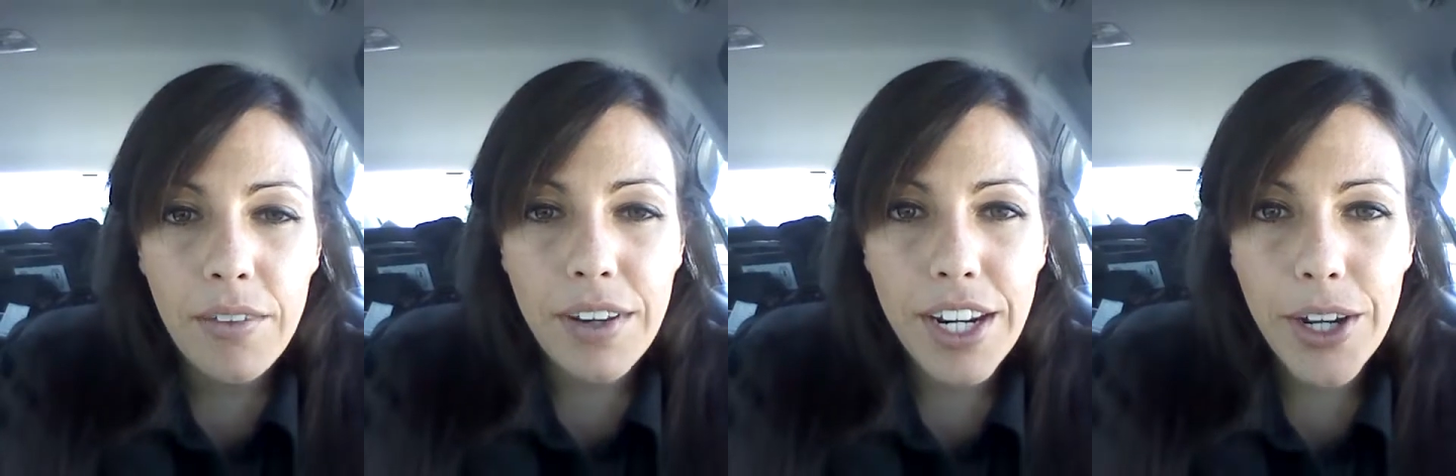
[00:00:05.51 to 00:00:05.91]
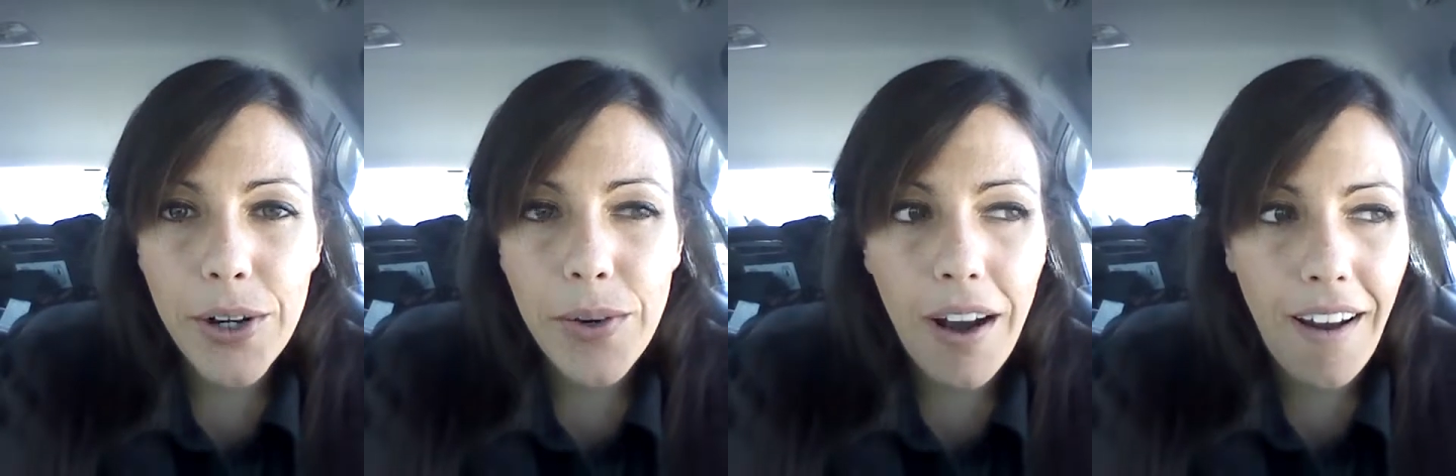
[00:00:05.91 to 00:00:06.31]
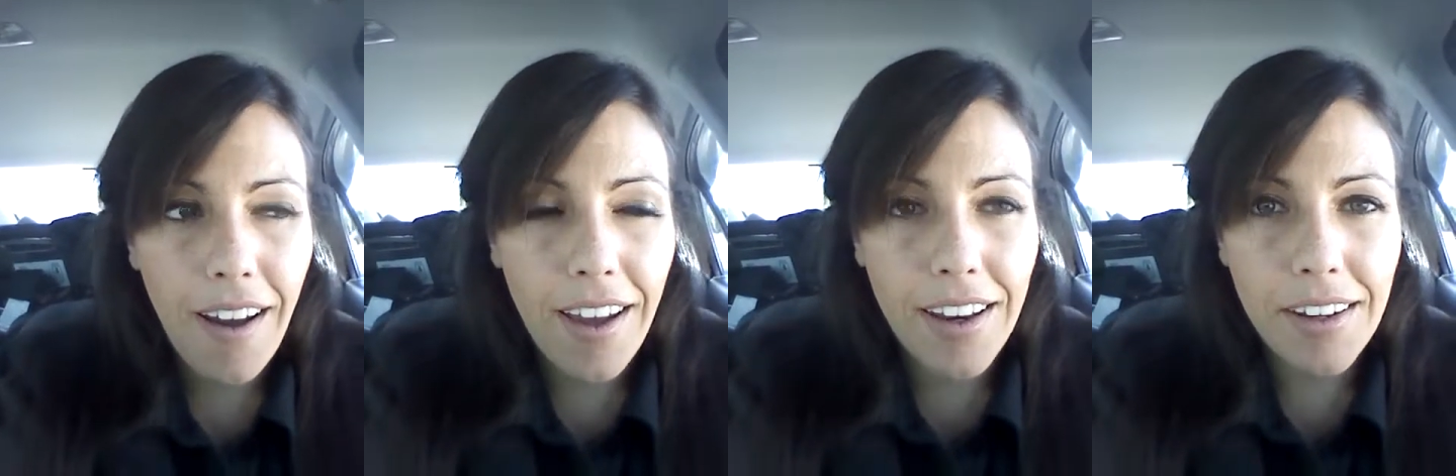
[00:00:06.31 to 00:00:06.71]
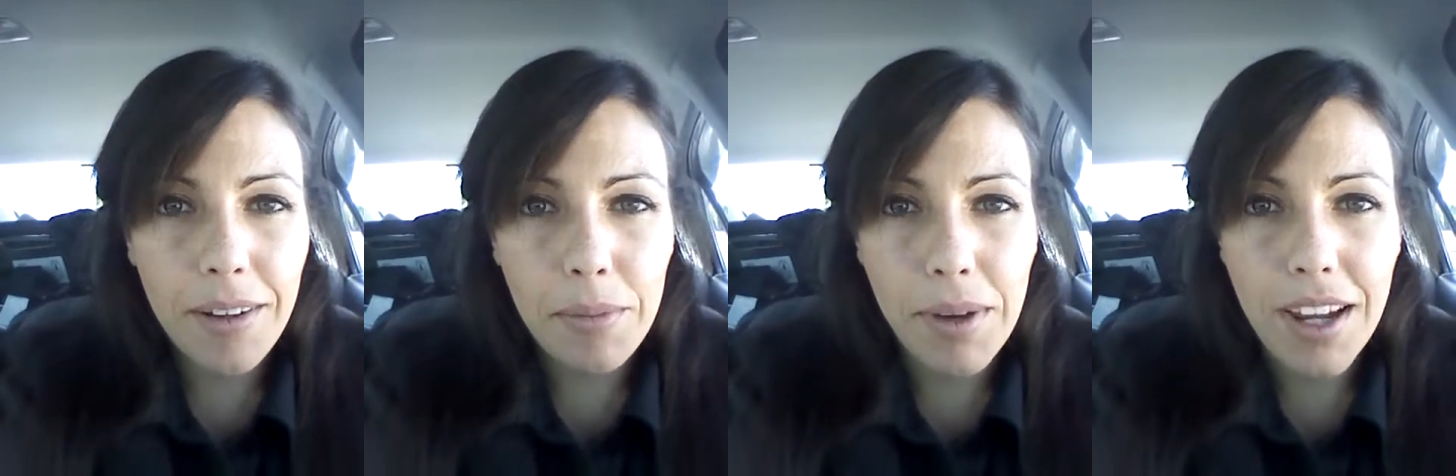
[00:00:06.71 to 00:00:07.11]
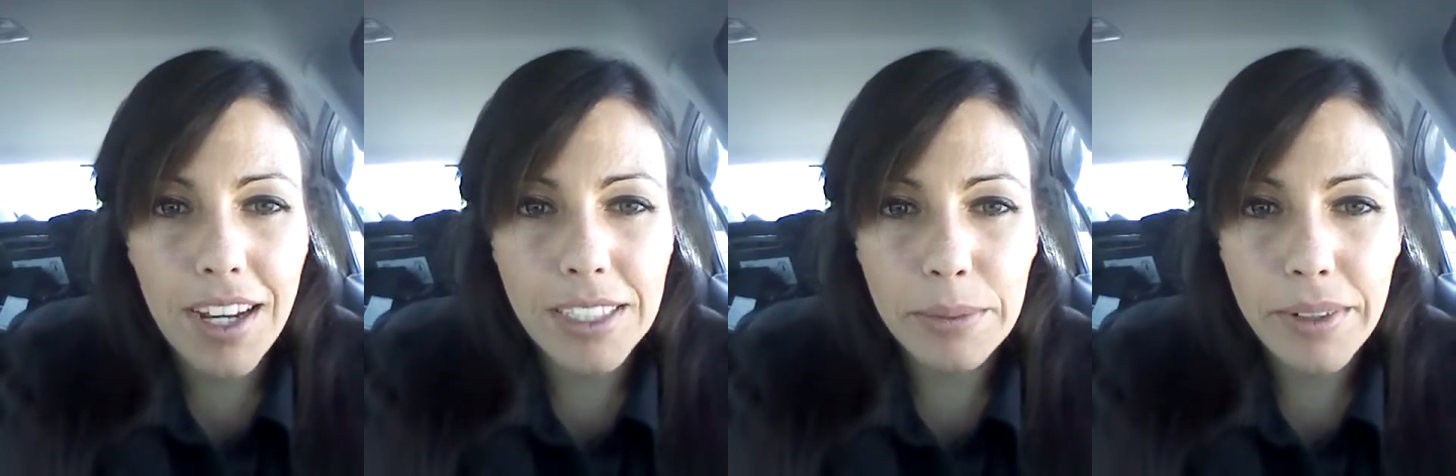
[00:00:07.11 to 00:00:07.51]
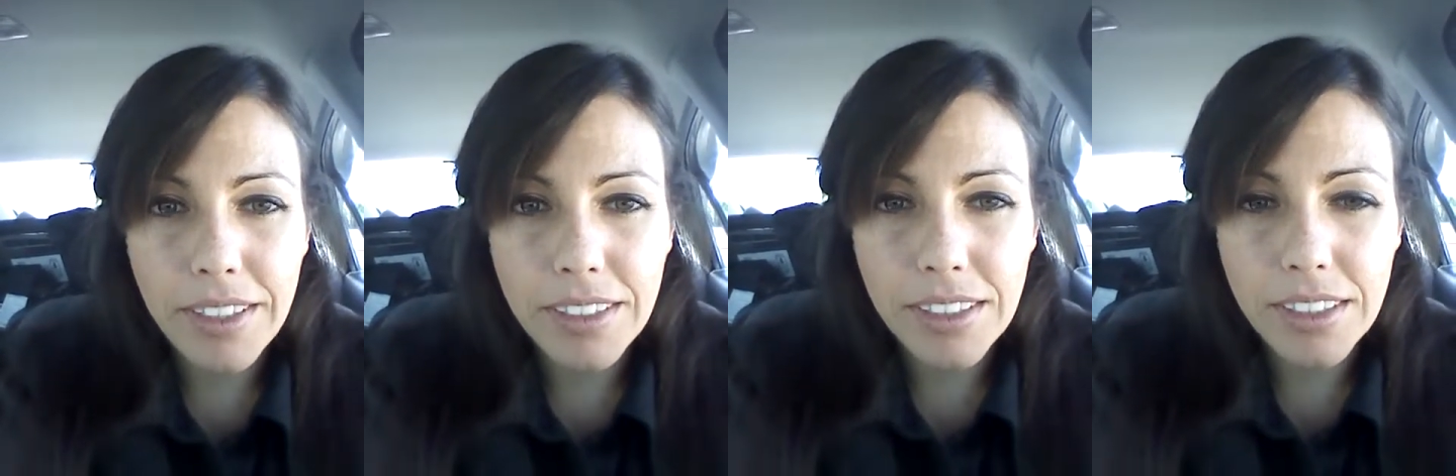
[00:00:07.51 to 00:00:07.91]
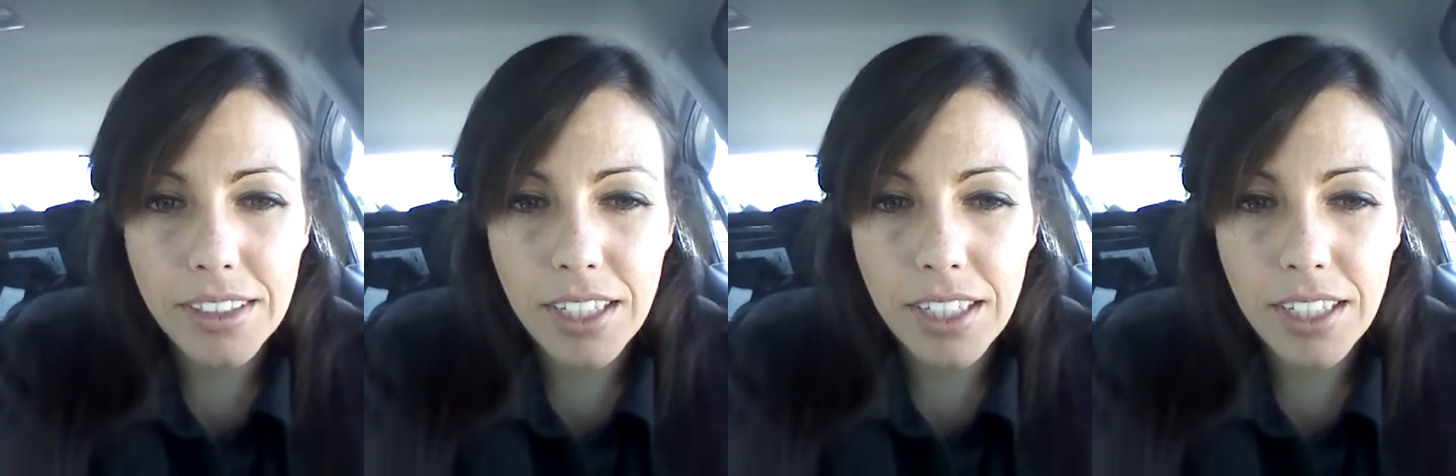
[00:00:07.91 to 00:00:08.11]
video on my husband's